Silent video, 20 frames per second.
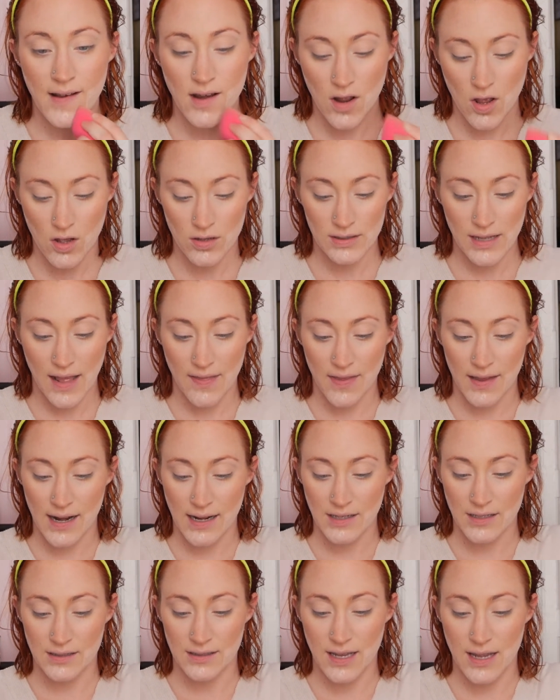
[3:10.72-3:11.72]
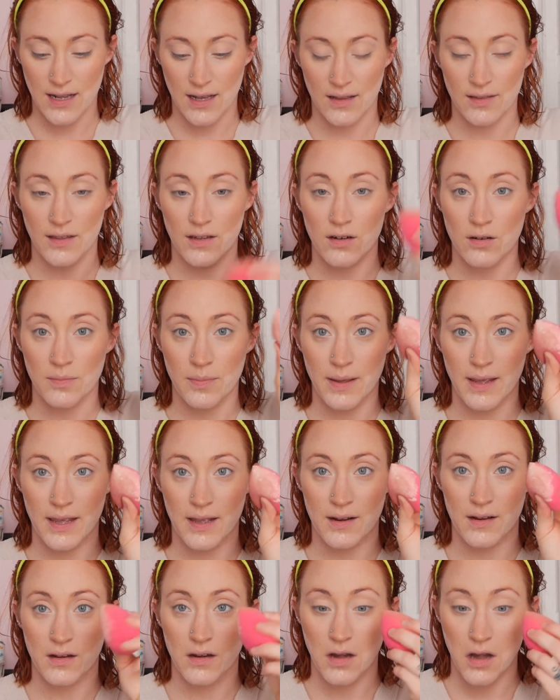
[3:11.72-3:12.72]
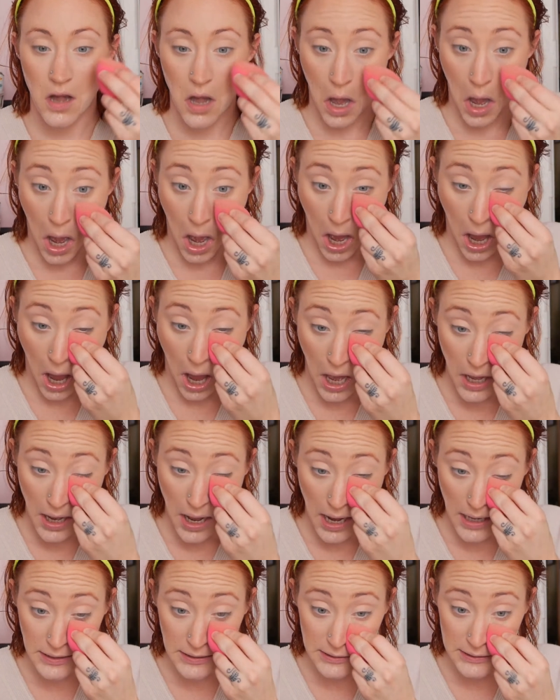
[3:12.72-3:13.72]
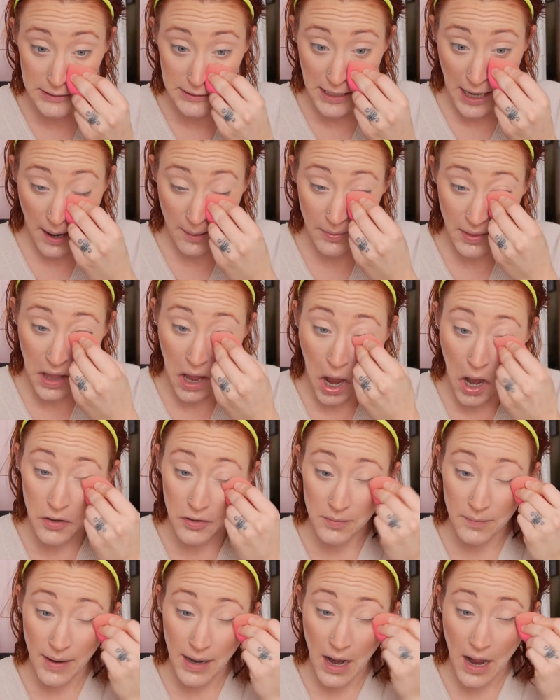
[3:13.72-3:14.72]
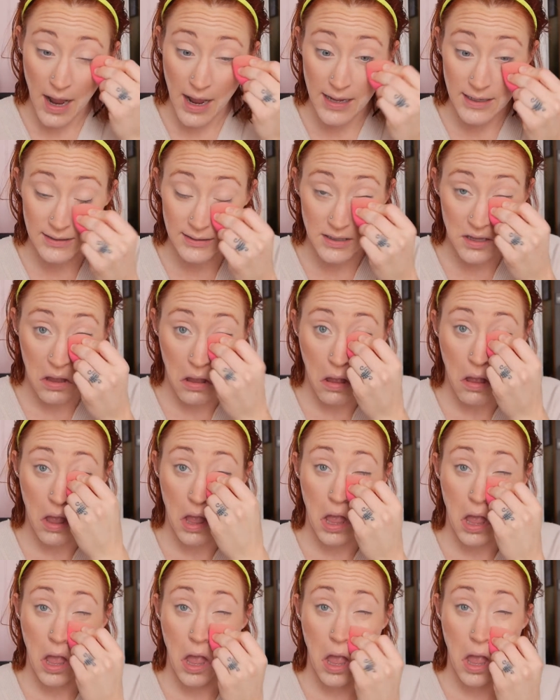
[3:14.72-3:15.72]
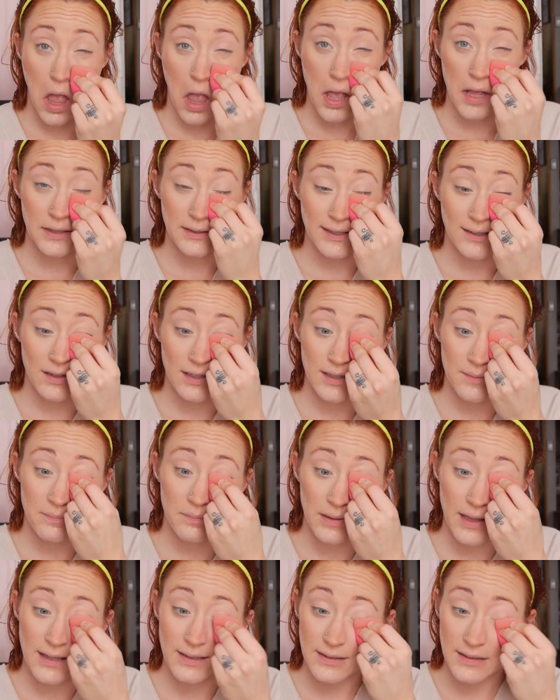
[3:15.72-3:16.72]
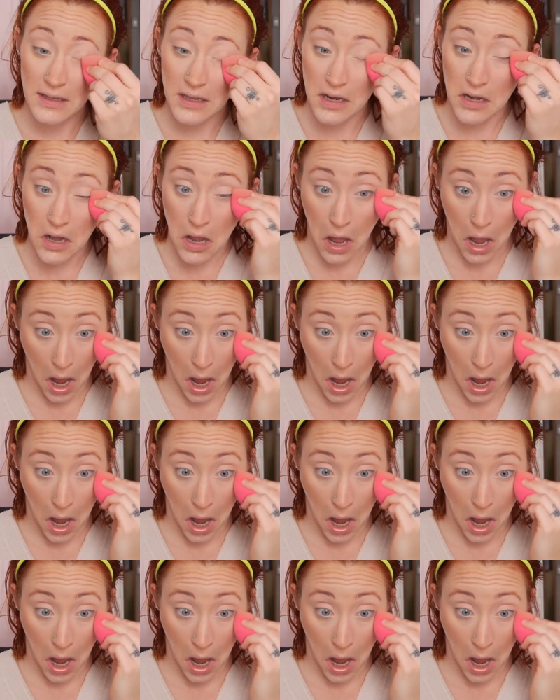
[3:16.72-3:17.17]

And then I just take a little bit and I just dab that under my eyes until it blends in.